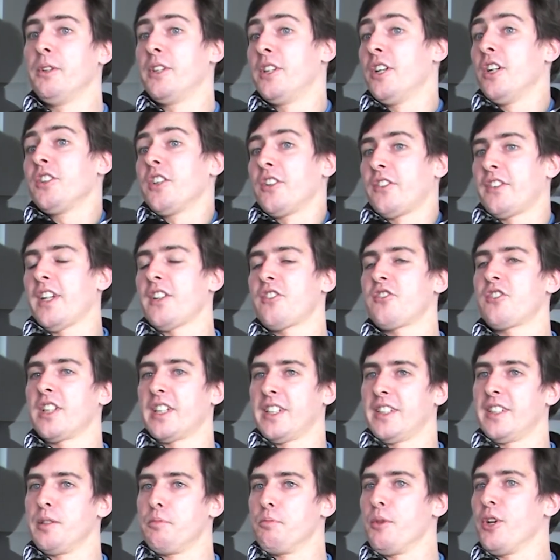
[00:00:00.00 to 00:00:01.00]
Without
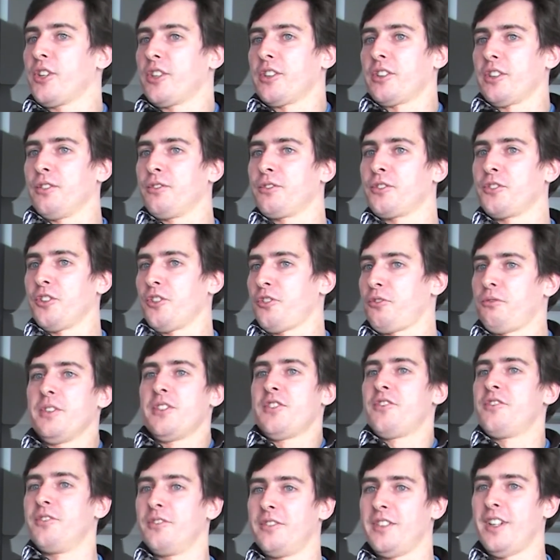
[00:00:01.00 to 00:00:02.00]
attaching a debugger, of course,
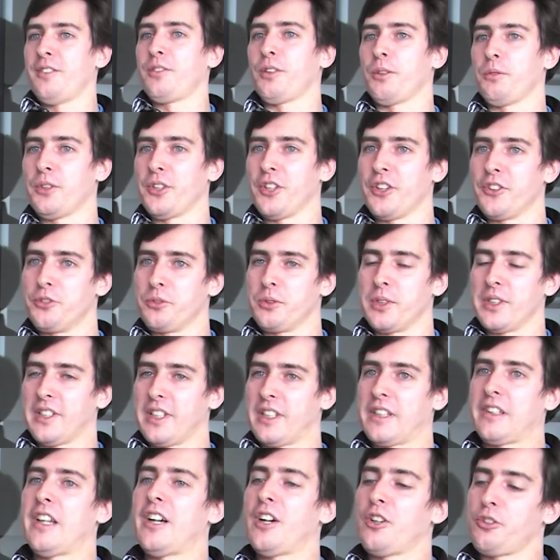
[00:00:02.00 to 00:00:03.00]
which you never want to do in
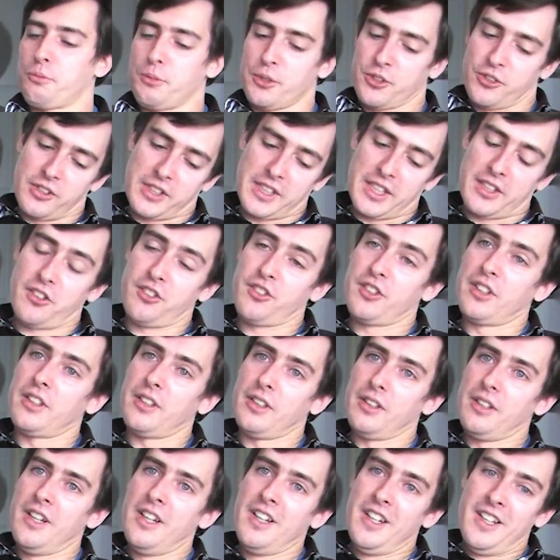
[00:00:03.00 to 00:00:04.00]
the cloud, but you can
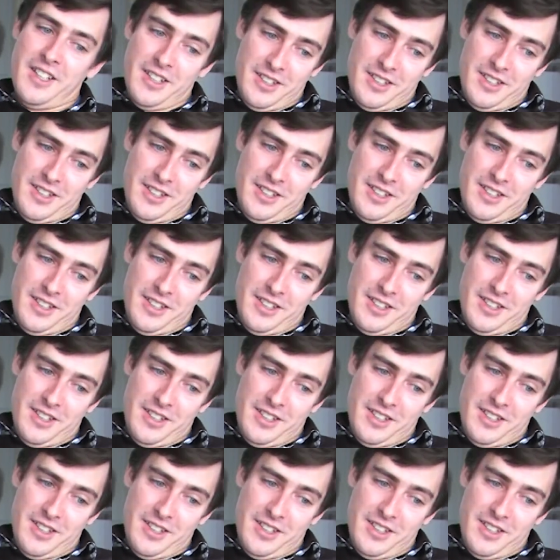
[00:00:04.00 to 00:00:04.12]
still